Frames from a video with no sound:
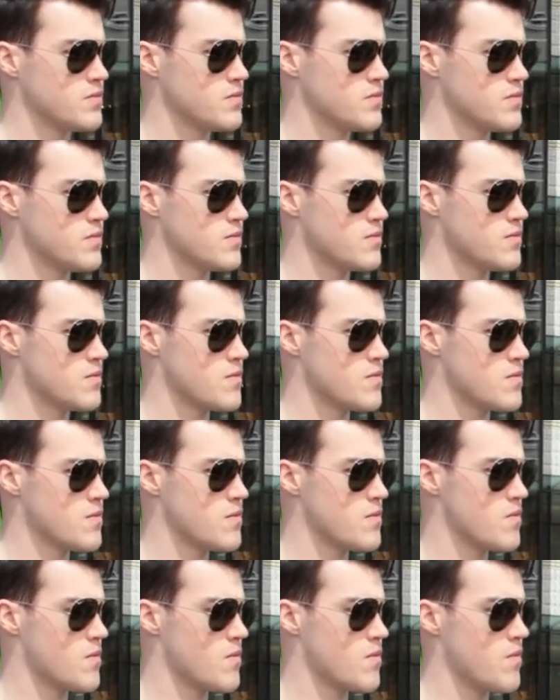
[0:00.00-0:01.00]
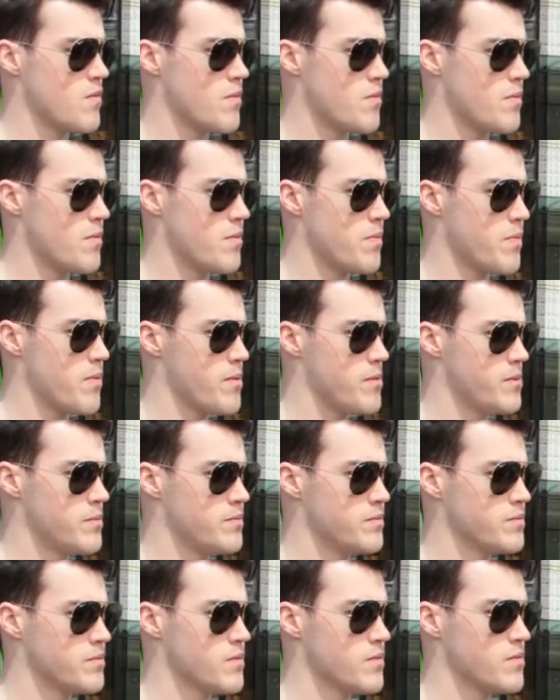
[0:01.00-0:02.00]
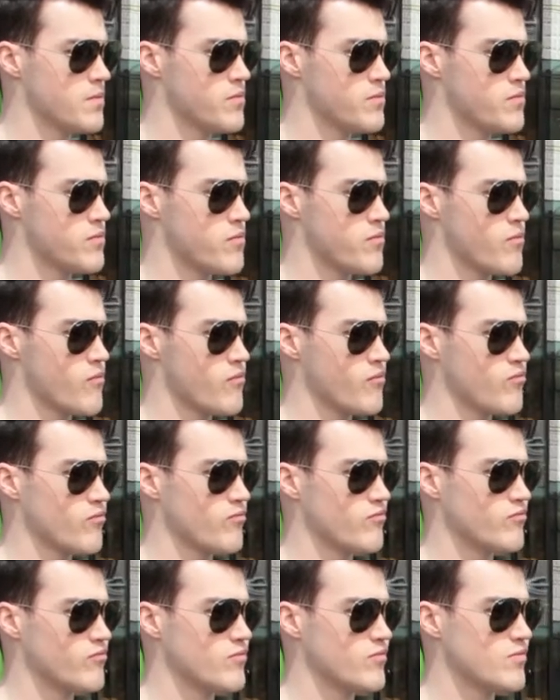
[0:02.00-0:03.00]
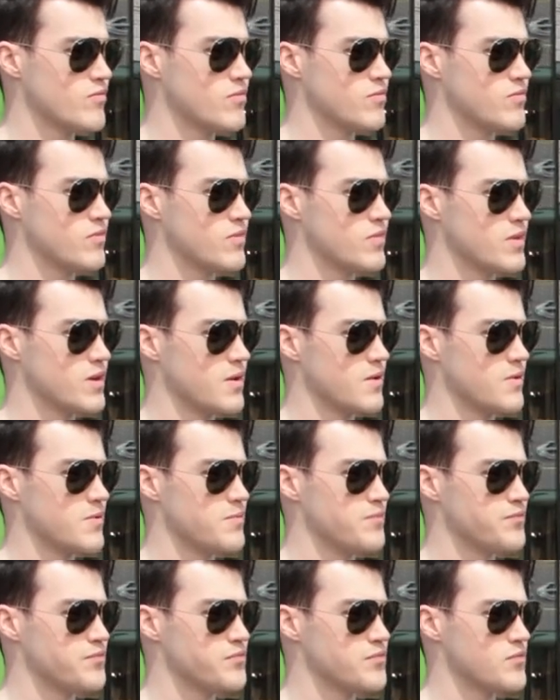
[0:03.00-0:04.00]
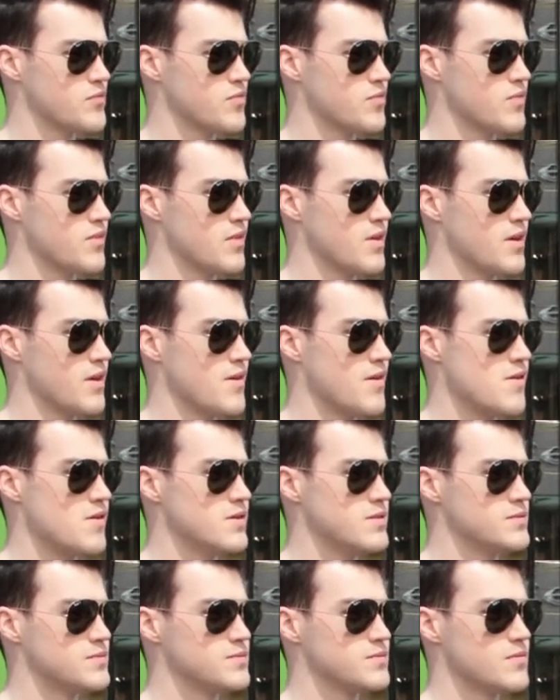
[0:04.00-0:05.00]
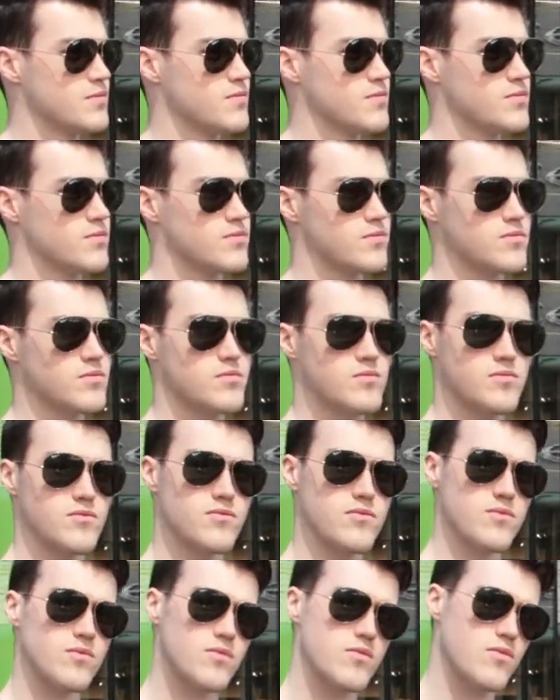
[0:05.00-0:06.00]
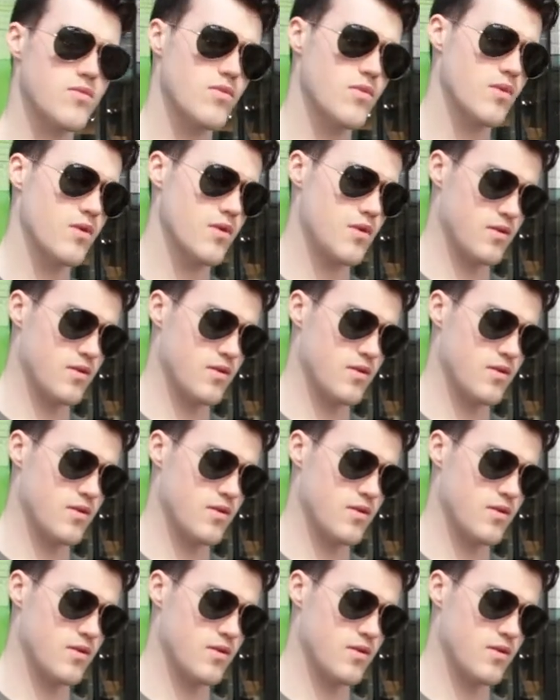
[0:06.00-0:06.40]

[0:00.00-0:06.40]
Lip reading: This person isn't speaking.